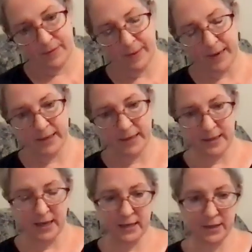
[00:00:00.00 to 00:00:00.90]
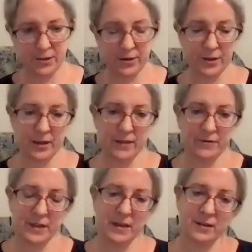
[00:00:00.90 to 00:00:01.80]
back to center, your left
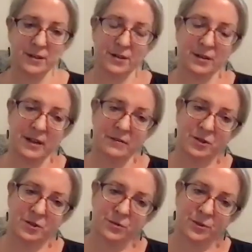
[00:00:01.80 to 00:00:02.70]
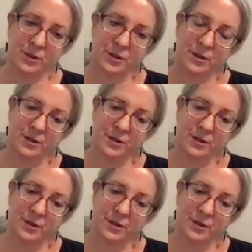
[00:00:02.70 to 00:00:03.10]
ear to your left shoulder.